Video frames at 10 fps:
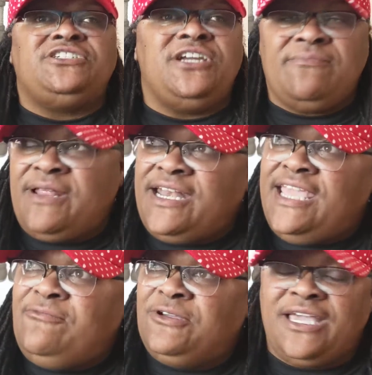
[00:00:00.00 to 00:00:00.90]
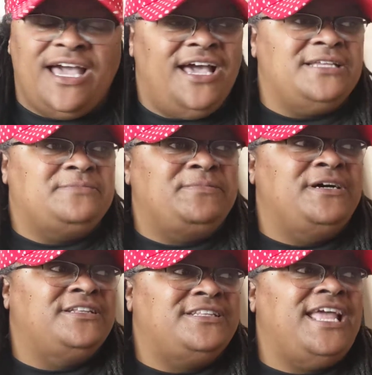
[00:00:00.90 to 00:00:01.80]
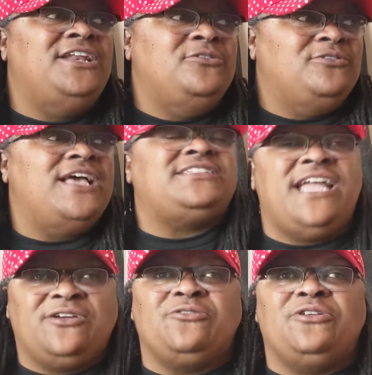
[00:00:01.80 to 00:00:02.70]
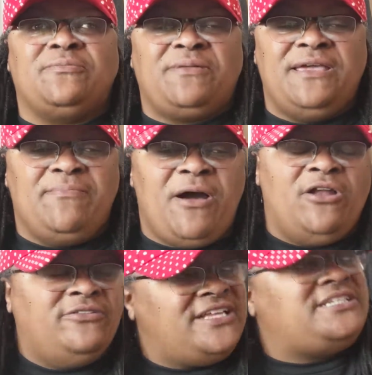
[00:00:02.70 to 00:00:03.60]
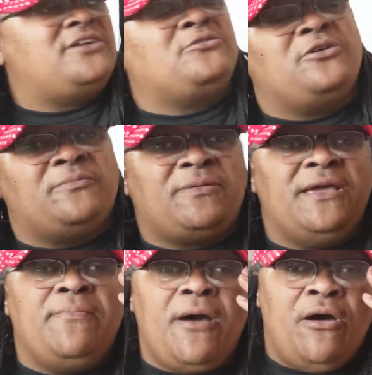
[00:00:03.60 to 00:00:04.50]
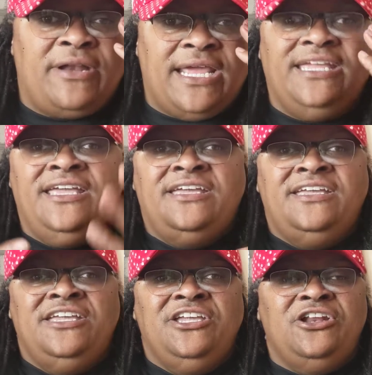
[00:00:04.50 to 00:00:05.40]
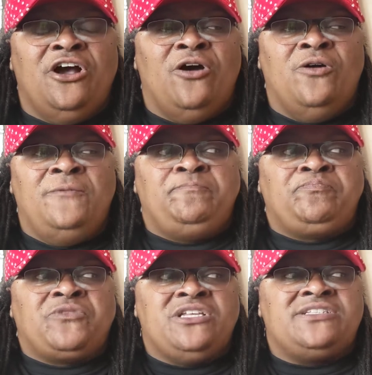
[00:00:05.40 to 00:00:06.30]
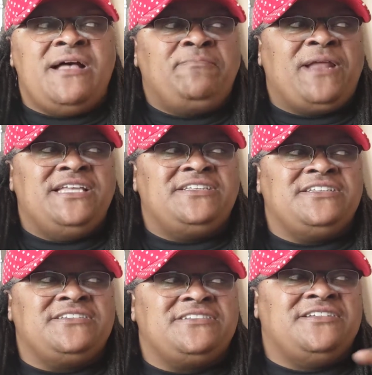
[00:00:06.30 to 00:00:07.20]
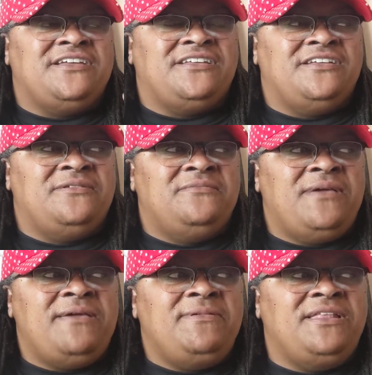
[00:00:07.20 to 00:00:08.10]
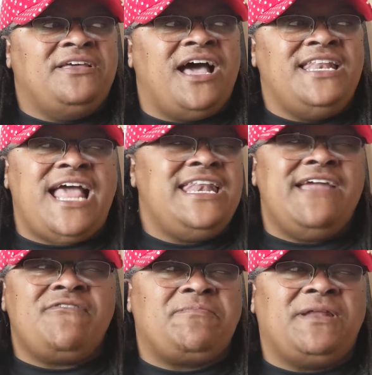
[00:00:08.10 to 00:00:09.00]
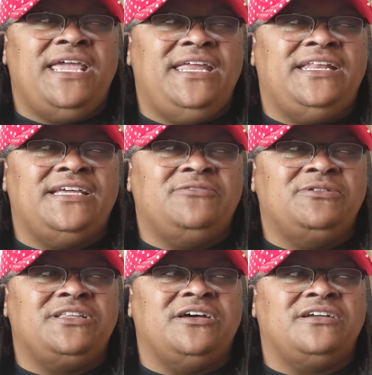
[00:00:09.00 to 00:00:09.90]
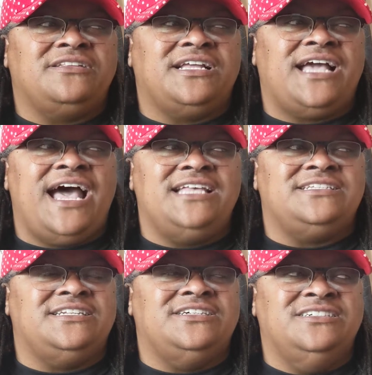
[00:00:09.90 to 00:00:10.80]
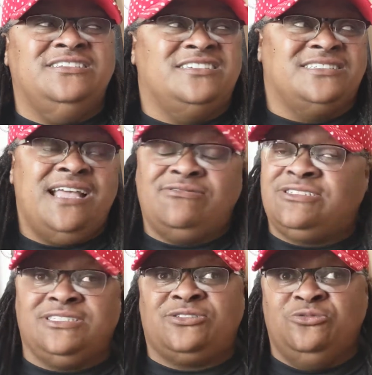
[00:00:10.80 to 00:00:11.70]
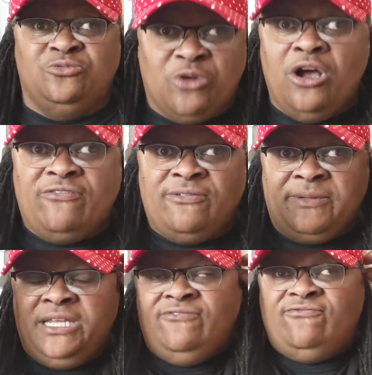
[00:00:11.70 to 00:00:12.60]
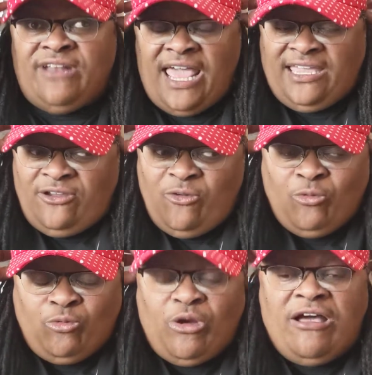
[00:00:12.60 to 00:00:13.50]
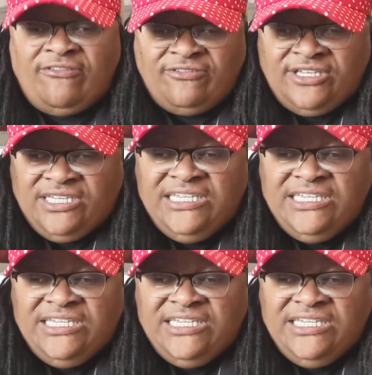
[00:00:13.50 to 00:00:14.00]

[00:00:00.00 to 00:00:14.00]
shared my name with guys, but they knew that's that girl that played ball. That's that girl that played ball. And they, in some places, maybe I never played with the guys in the hood because they was just too rough. I mean, like, rough.